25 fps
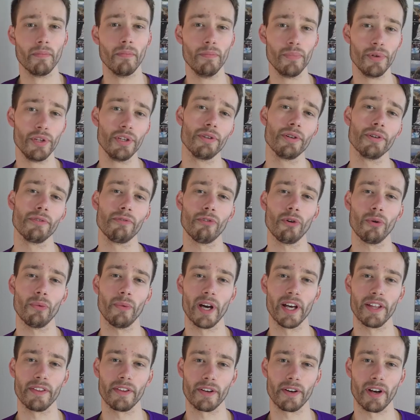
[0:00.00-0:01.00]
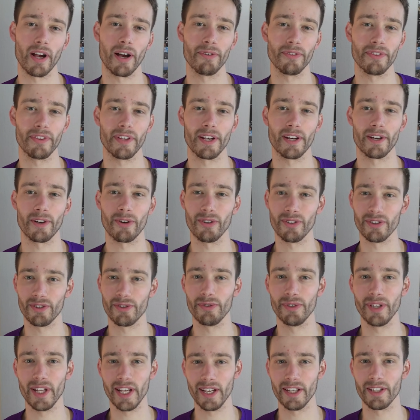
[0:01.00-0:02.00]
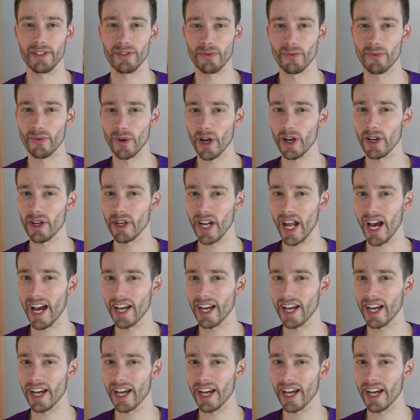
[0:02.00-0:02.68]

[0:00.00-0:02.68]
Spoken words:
Beautiful weather out there on today's run.